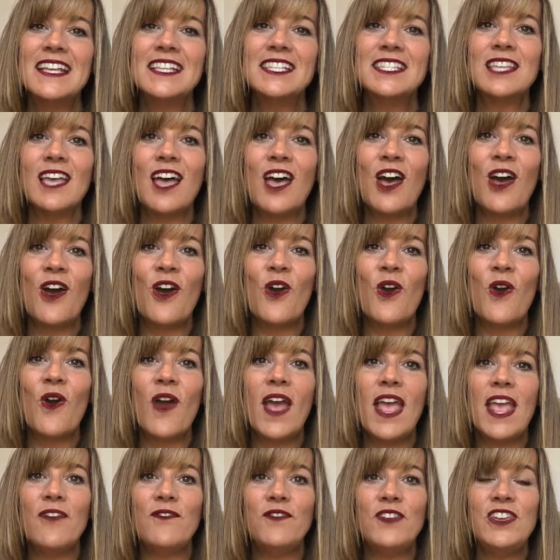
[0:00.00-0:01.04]
So
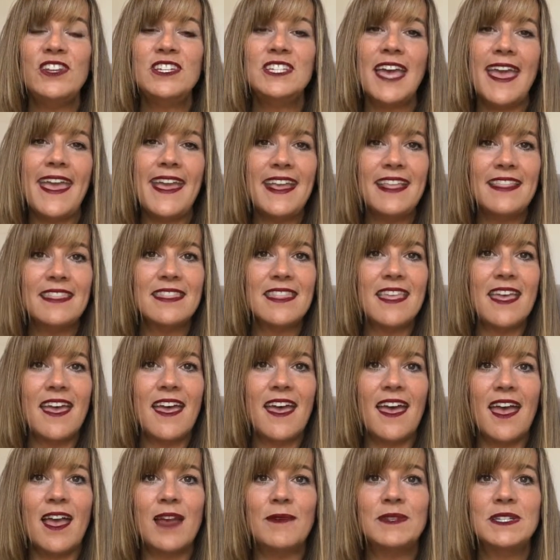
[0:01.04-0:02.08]
if you take the
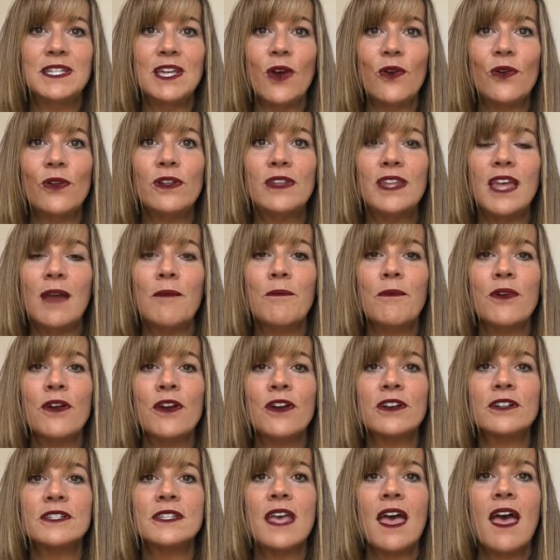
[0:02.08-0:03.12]
total
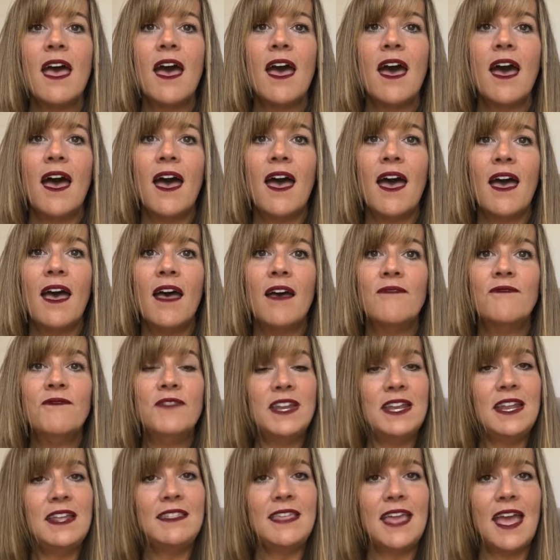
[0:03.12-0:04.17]
numbers,
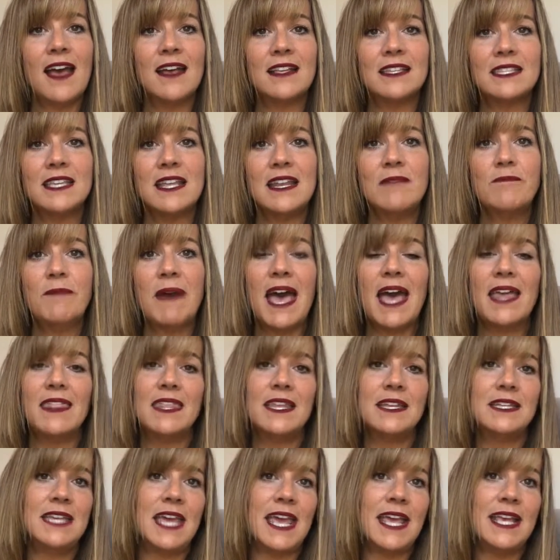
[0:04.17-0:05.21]
50,000 by
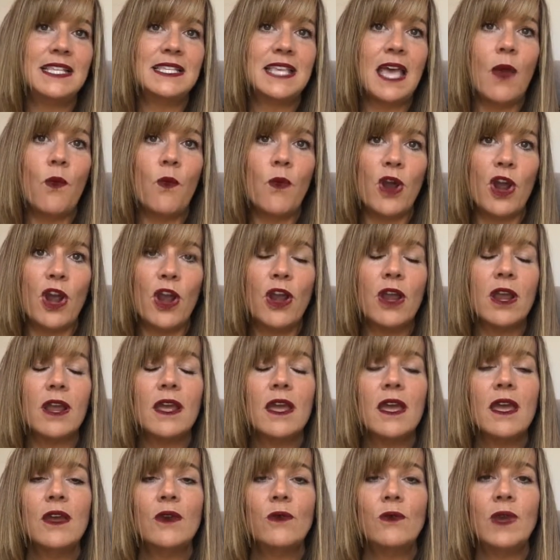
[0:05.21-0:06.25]
the days I work,
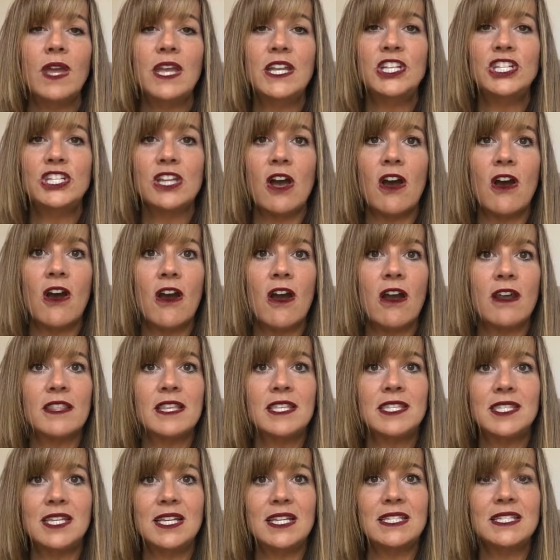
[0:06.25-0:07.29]
which are the
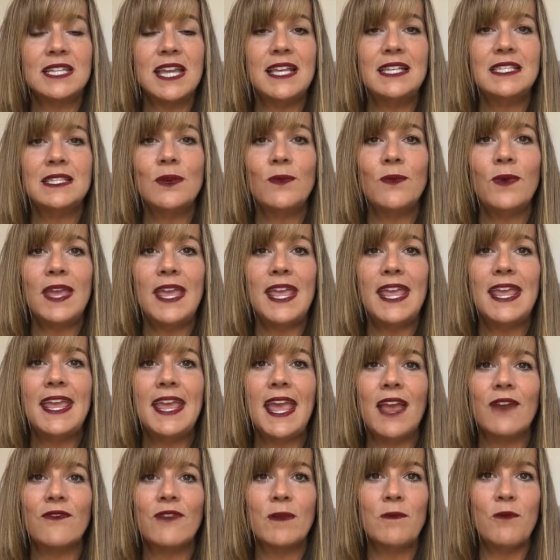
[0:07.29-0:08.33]
6 days a week,
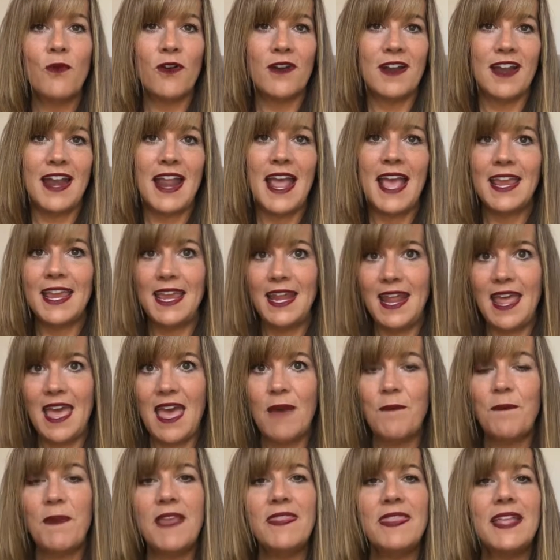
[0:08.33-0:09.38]
every morning I get
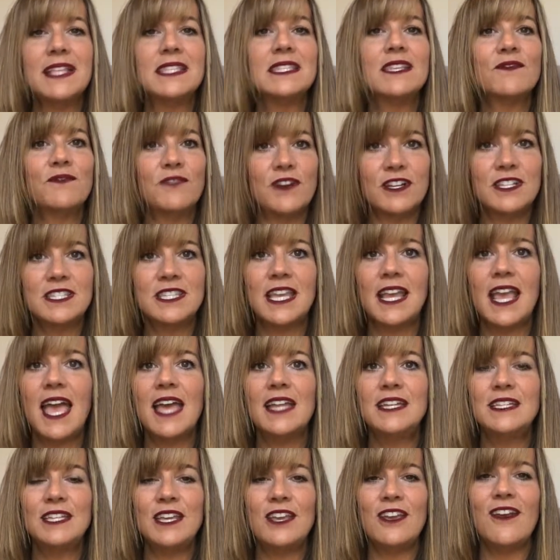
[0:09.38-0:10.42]
up and that's the first thing
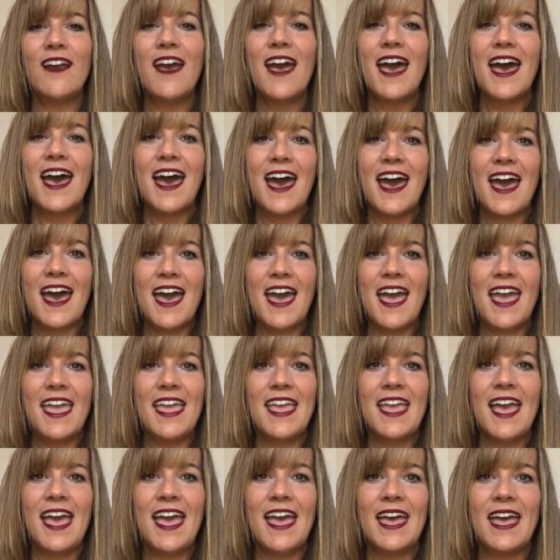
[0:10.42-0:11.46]
I
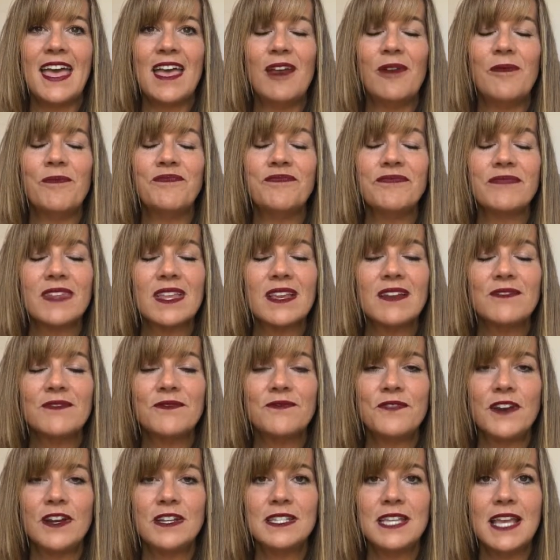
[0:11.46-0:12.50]
do.
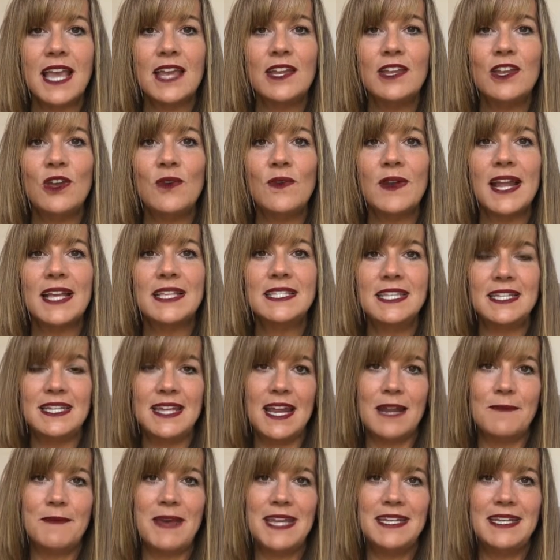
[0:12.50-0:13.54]
First thing I do when I sit
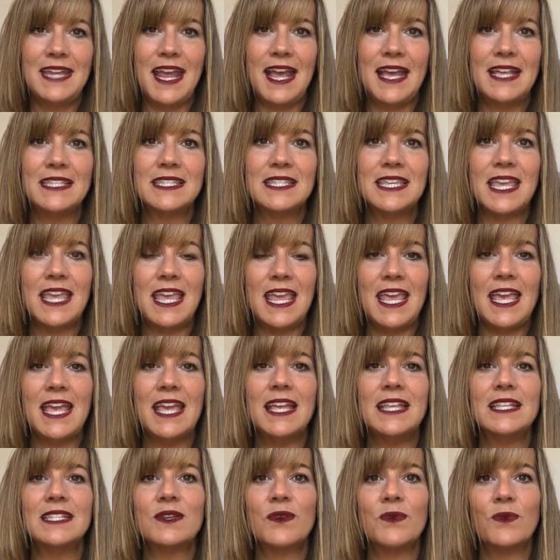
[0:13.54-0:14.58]
down at my desk
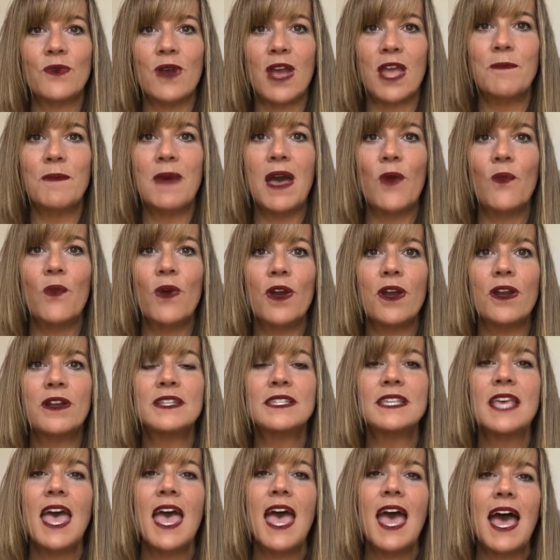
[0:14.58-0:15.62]
is write my
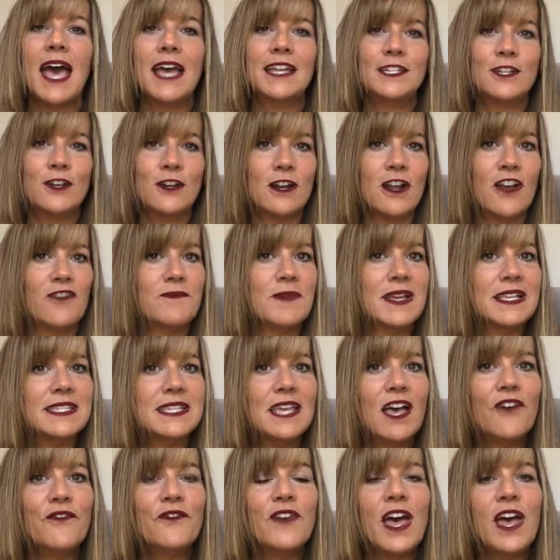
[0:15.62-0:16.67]
words. I turn off my
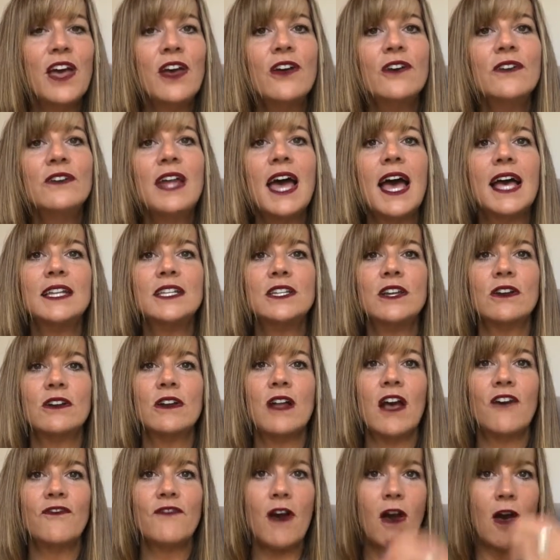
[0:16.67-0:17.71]
cell phone. I turn
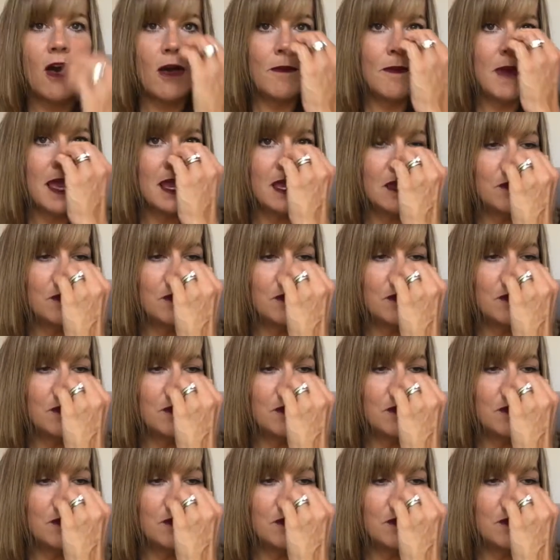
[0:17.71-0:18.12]
off all my